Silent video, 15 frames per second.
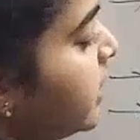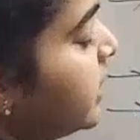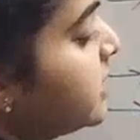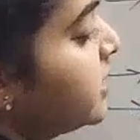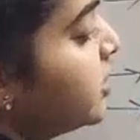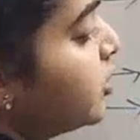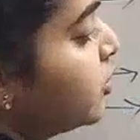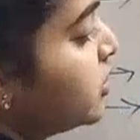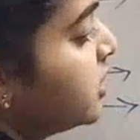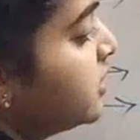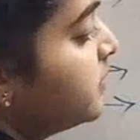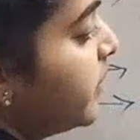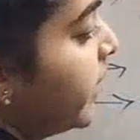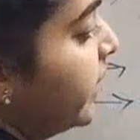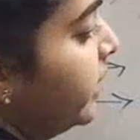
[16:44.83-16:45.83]
is
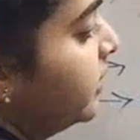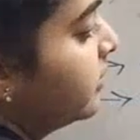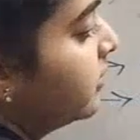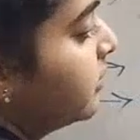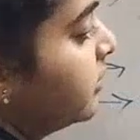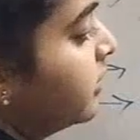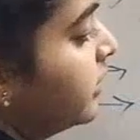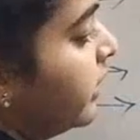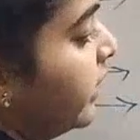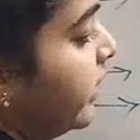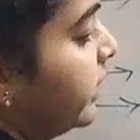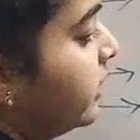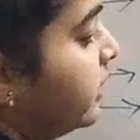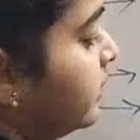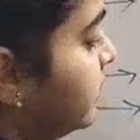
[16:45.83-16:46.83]
denoted by
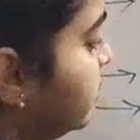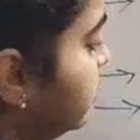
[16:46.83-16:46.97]
A.